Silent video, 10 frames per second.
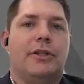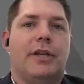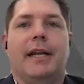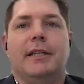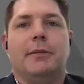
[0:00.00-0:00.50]

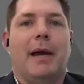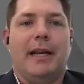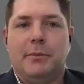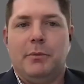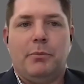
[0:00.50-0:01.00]
change
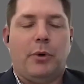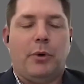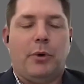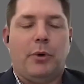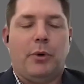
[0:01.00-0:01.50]
management
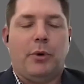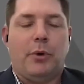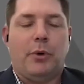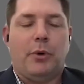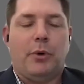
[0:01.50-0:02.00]
process
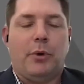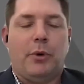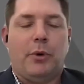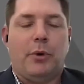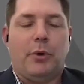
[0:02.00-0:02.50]
and
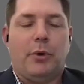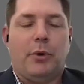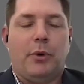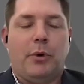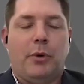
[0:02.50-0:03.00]
response and
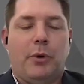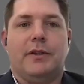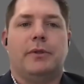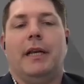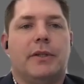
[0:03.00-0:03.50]
remediation
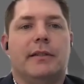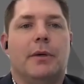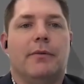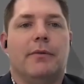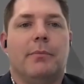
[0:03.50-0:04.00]
process needs to
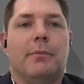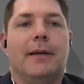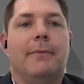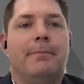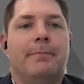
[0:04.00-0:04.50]
be from
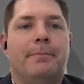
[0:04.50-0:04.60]
there.